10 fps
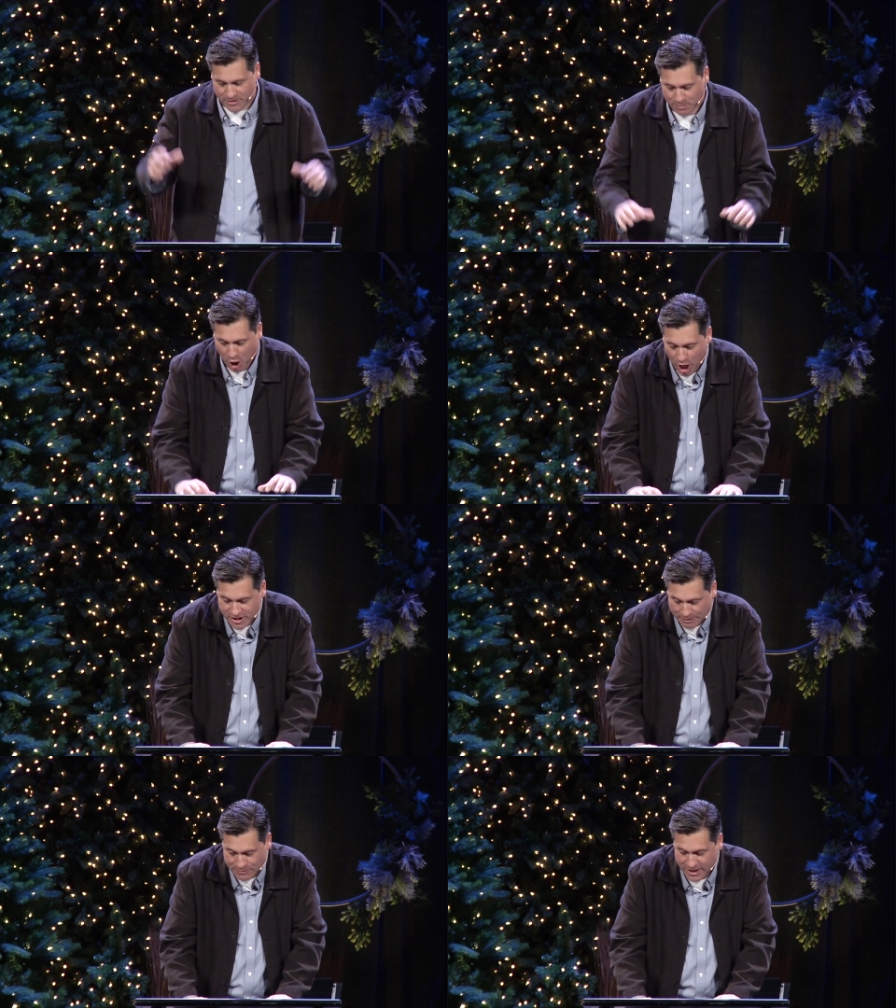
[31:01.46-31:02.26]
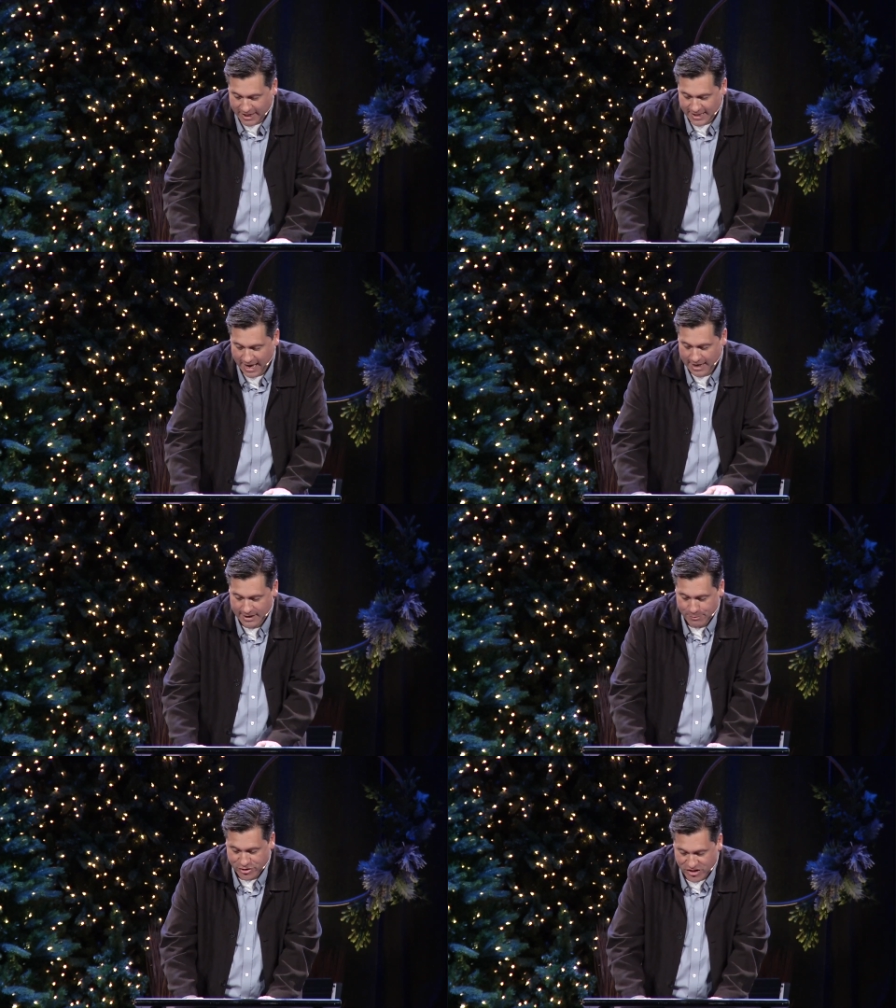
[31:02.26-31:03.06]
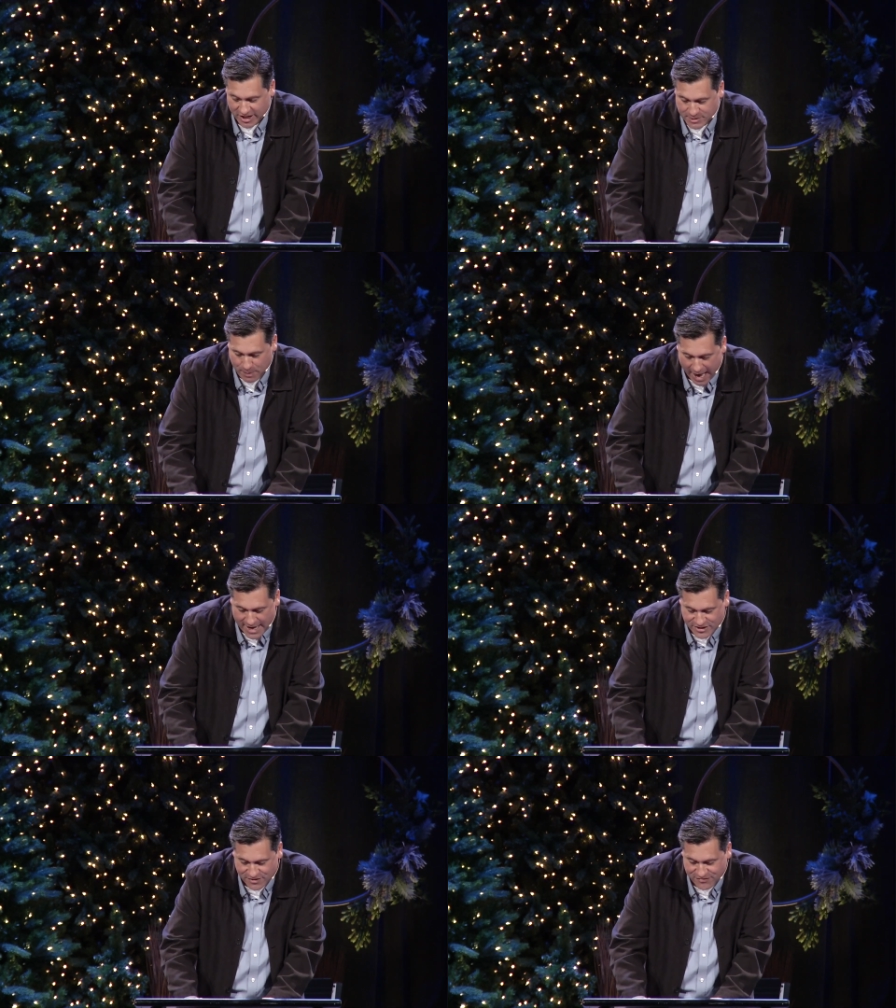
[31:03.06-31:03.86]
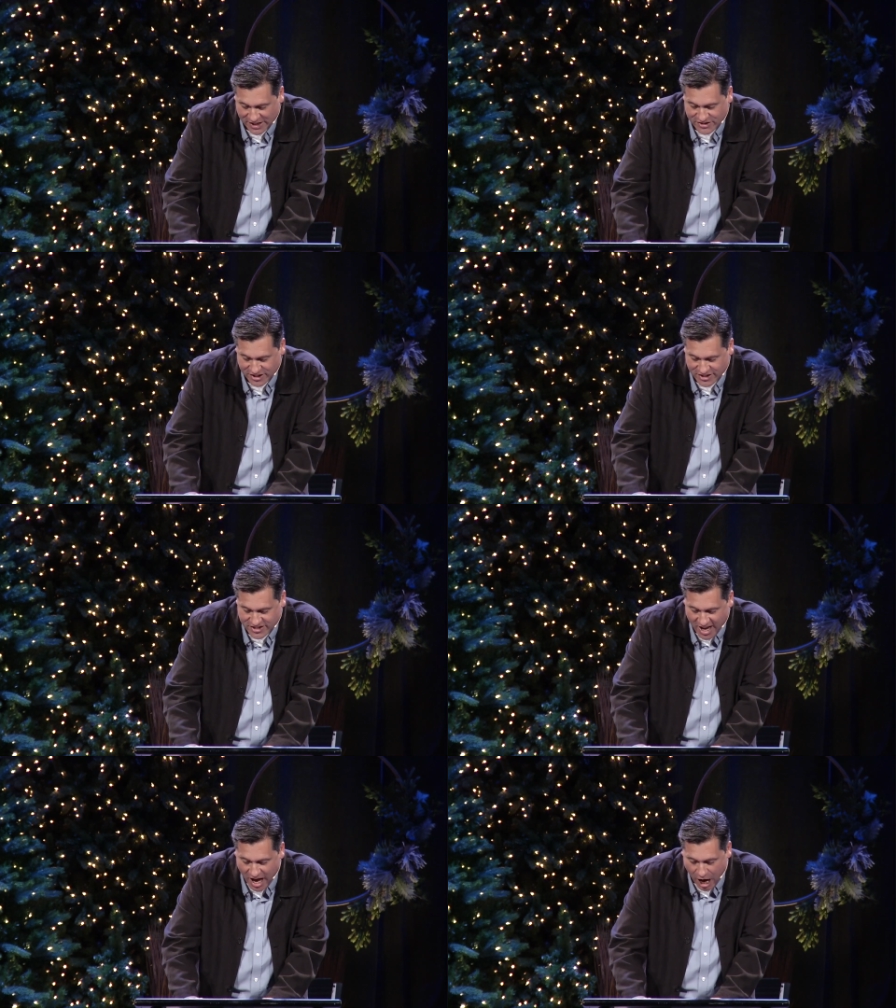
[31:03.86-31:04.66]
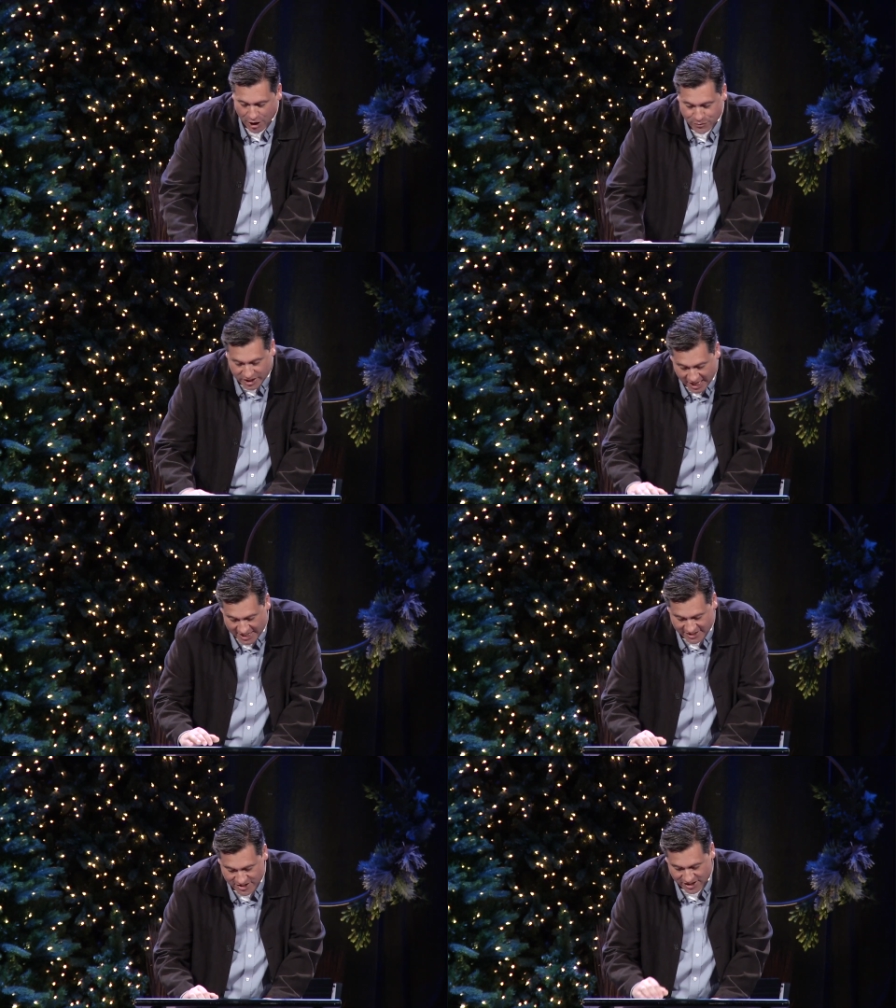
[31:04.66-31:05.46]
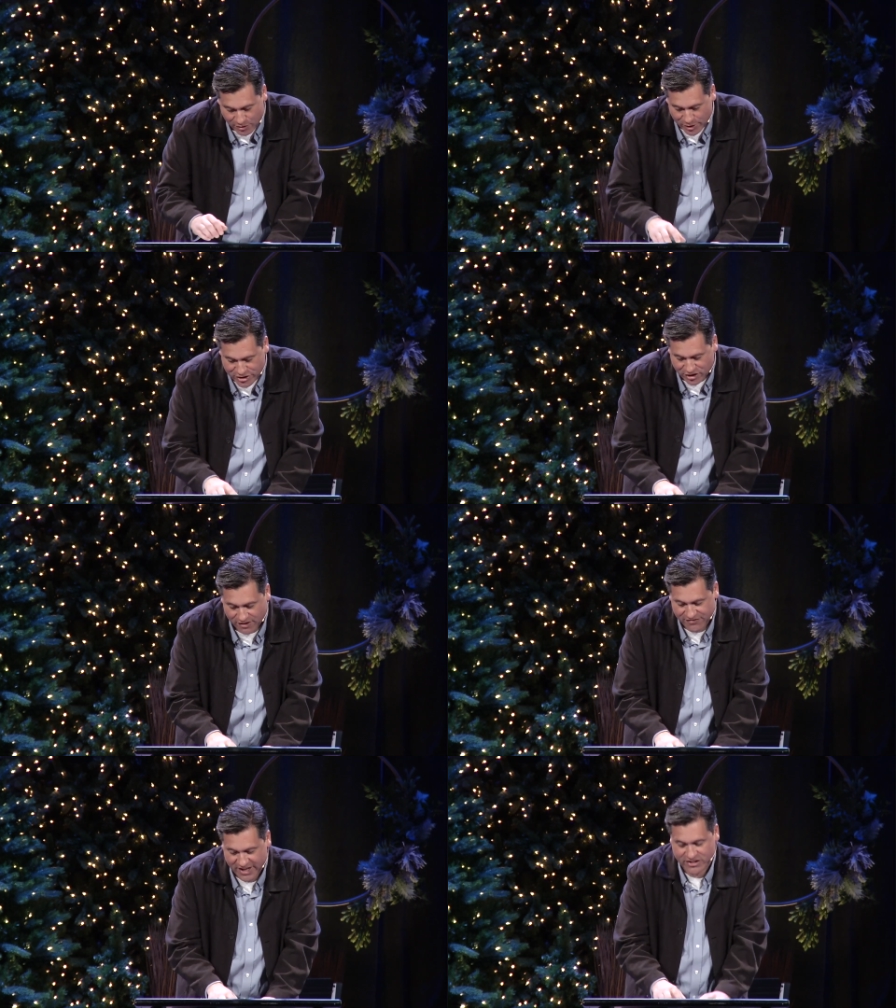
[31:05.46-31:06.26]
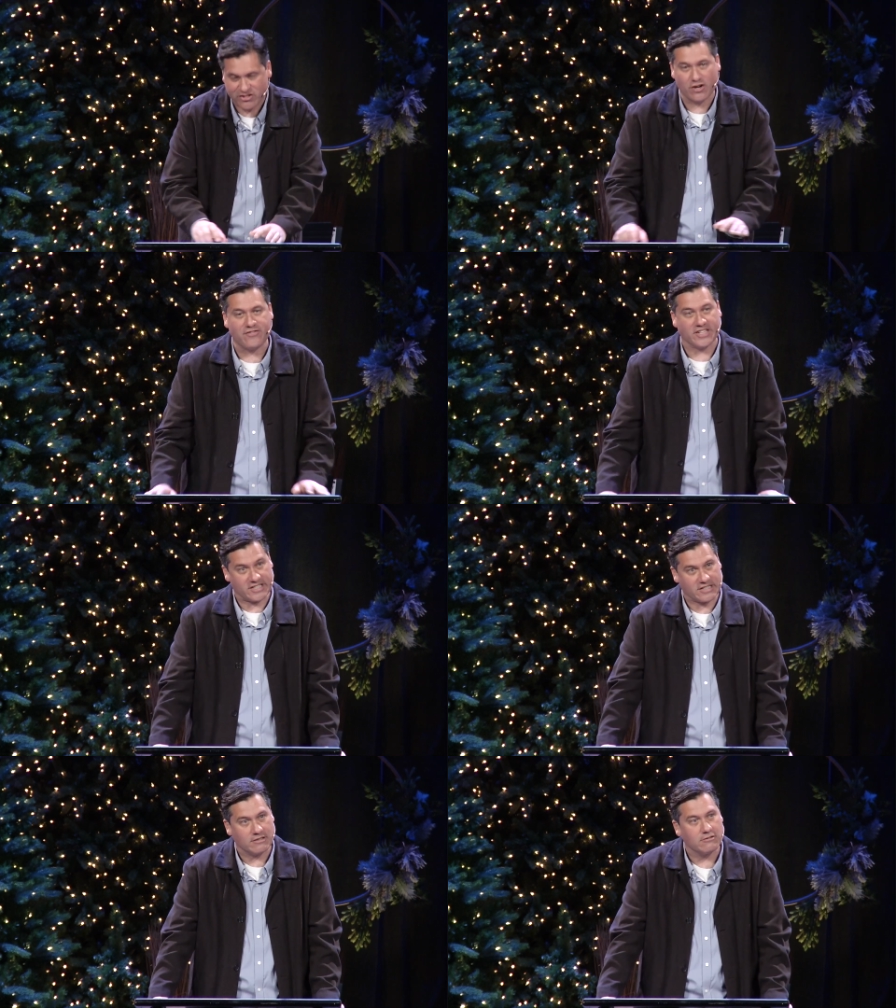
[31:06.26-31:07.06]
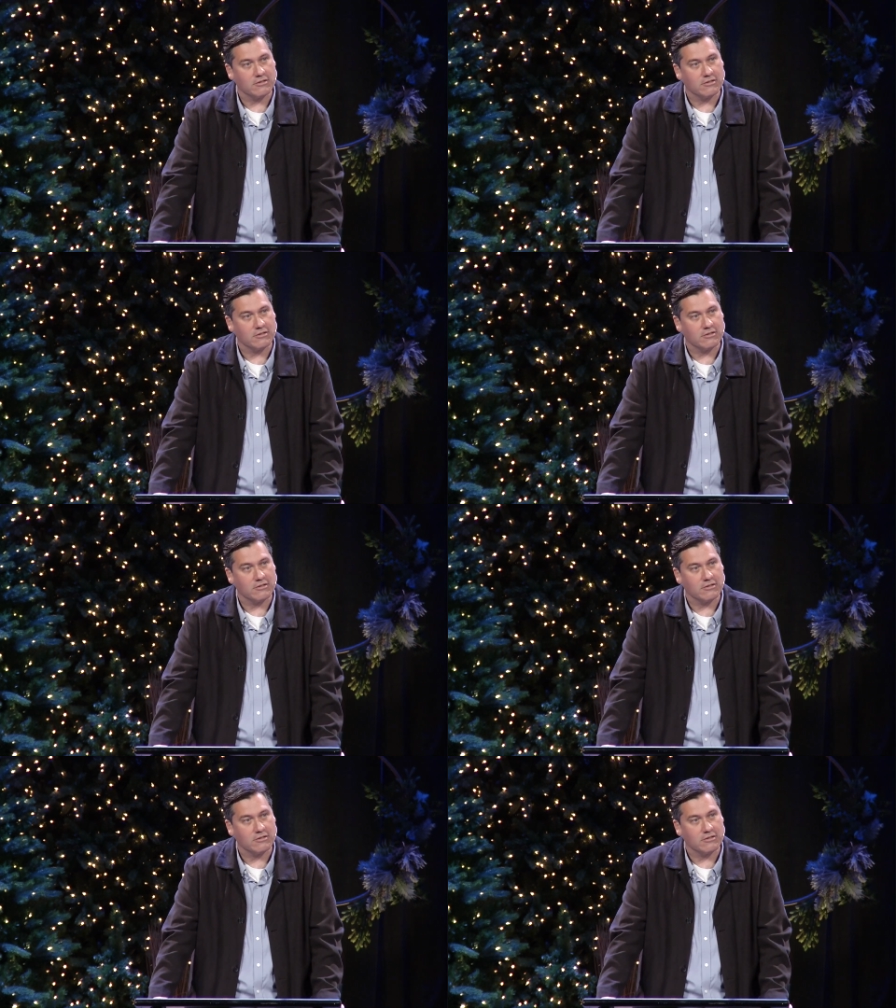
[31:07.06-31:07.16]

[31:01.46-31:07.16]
and blossoms like that. Number six, past offenses unrelated to the original offense surface.